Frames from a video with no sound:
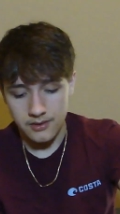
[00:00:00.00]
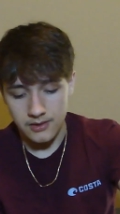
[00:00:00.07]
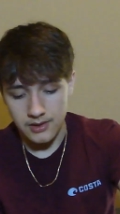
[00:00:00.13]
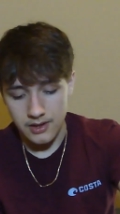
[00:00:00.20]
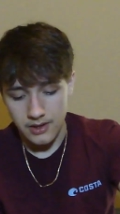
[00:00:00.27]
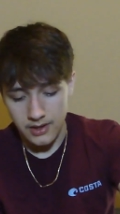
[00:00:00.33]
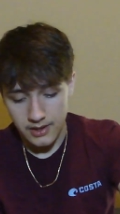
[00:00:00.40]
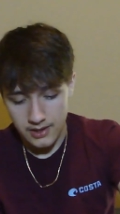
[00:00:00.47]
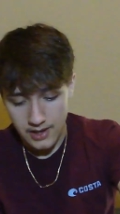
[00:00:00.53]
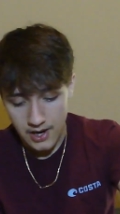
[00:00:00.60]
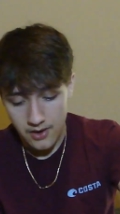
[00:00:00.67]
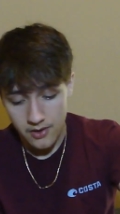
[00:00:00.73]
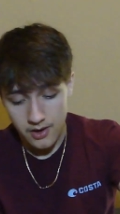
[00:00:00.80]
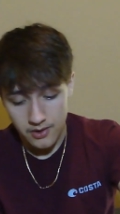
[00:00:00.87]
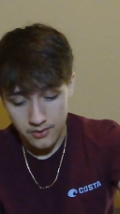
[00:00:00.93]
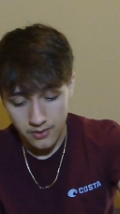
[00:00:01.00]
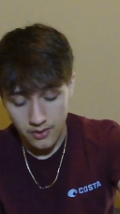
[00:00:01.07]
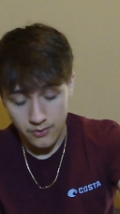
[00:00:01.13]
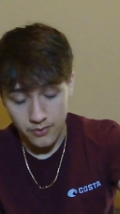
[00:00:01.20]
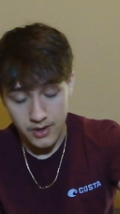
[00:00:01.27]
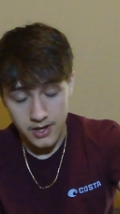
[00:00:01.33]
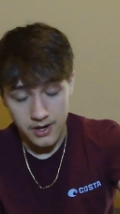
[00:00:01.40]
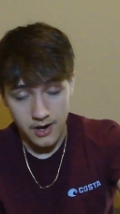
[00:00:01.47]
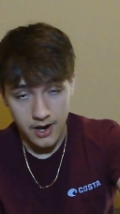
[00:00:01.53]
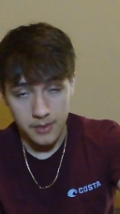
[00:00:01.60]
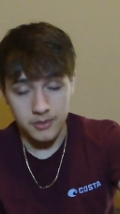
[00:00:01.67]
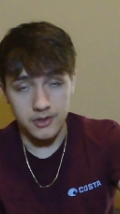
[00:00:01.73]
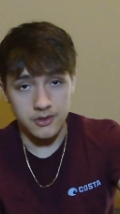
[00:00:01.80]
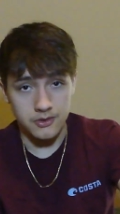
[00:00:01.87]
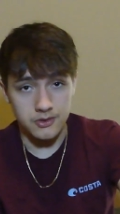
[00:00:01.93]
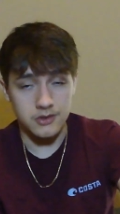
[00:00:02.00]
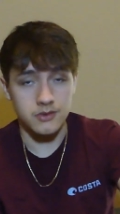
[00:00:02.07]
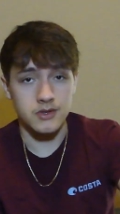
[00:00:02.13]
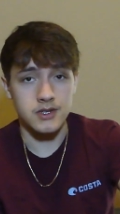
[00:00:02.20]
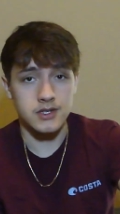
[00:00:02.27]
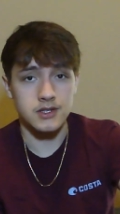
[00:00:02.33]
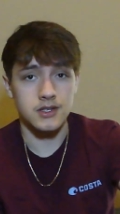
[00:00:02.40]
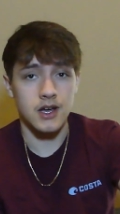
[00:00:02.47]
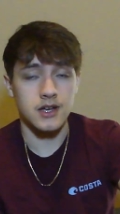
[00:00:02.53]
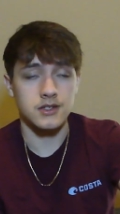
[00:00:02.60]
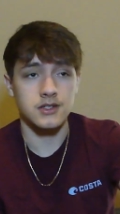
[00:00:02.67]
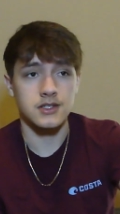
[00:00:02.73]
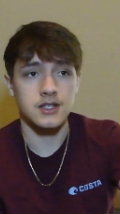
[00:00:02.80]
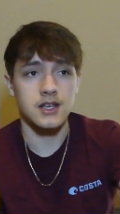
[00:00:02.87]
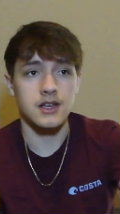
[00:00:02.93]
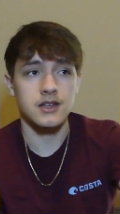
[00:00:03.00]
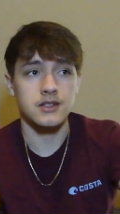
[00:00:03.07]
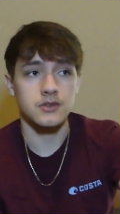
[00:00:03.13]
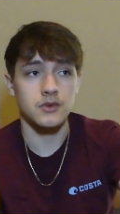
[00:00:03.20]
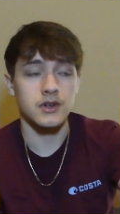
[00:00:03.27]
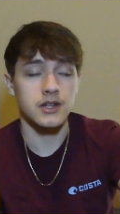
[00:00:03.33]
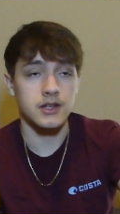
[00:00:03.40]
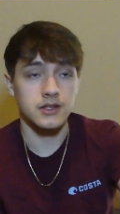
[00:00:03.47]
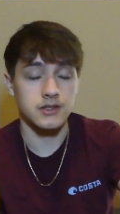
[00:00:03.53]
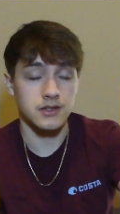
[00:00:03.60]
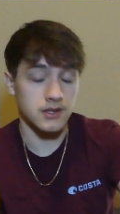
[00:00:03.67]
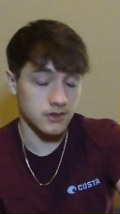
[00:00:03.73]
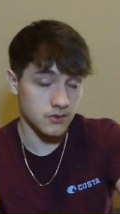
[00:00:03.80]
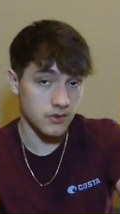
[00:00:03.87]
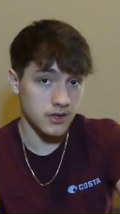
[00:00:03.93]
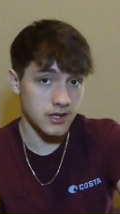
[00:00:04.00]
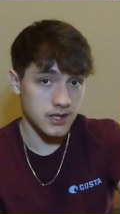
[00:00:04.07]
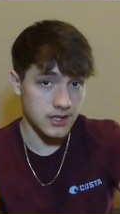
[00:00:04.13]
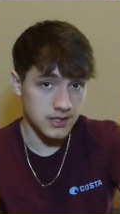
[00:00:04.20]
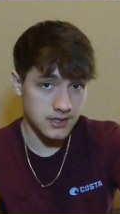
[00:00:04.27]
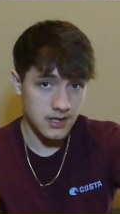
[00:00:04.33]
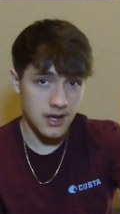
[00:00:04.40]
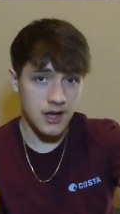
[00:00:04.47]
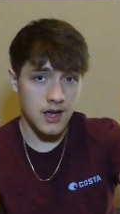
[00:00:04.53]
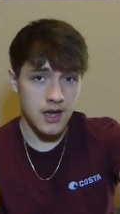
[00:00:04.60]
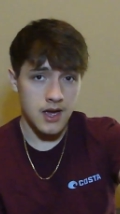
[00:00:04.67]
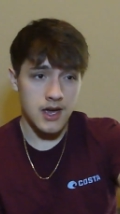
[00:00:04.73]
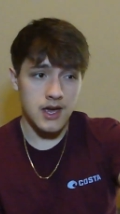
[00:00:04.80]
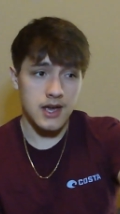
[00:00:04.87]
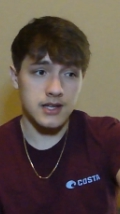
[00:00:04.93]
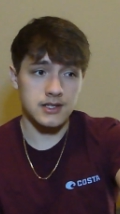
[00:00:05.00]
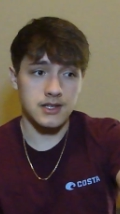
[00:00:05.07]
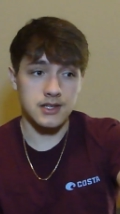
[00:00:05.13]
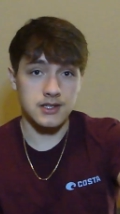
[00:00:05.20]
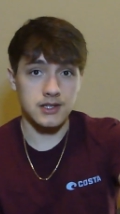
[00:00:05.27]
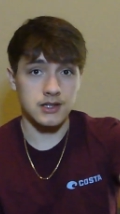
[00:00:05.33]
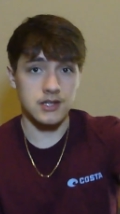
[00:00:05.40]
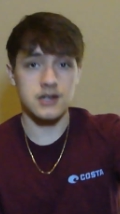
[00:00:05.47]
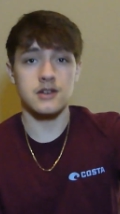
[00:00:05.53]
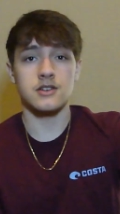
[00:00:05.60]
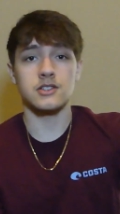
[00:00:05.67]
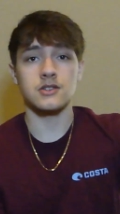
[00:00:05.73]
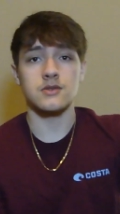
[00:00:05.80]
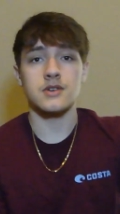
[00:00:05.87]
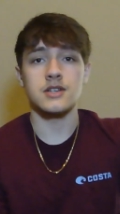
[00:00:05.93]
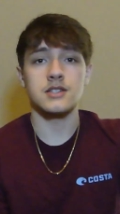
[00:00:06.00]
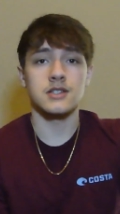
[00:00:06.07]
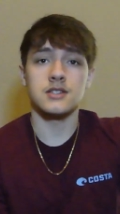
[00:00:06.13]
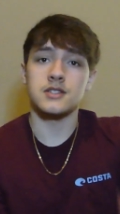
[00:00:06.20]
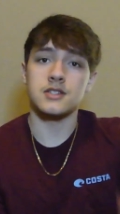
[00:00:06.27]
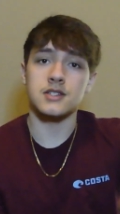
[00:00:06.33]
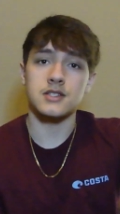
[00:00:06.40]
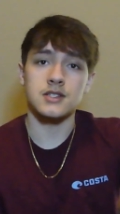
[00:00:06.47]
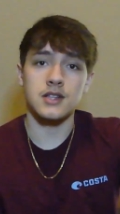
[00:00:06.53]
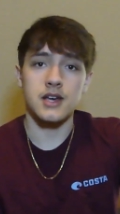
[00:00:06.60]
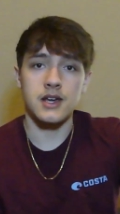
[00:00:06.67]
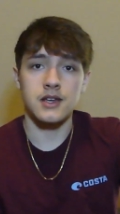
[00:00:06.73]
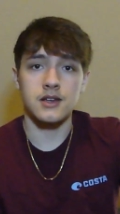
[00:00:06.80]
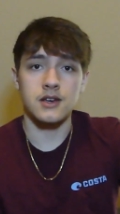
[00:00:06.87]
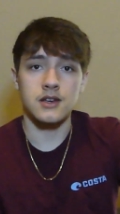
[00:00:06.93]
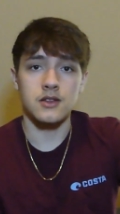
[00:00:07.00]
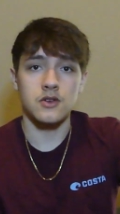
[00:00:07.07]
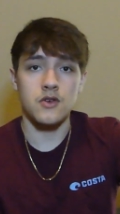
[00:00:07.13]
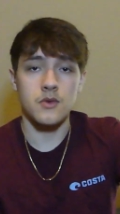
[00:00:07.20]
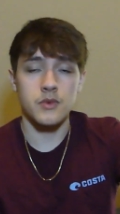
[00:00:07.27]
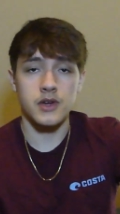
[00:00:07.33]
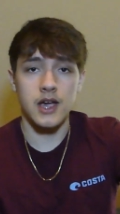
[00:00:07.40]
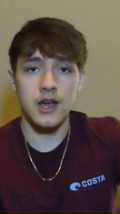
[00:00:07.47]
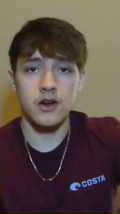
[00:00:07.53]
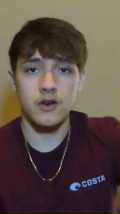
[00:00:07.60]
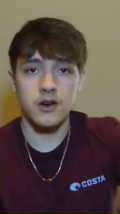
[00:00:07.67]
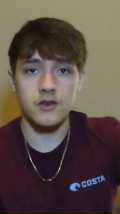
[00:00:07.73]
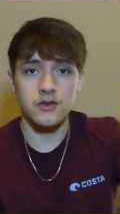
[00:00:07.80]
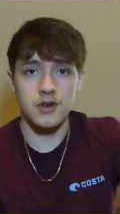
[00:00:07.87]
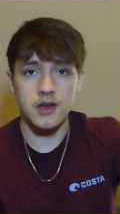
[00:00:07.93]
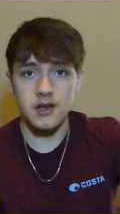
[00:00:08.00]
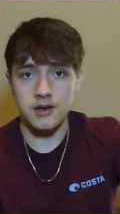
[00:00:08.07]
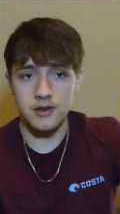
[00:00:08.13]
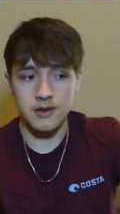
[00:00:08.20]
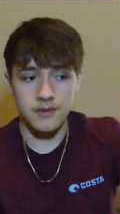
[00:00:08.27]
the gateron red optical switch, I should say, is what it is. That's what it is. It's a linear switch. It's just like the normal gateron red.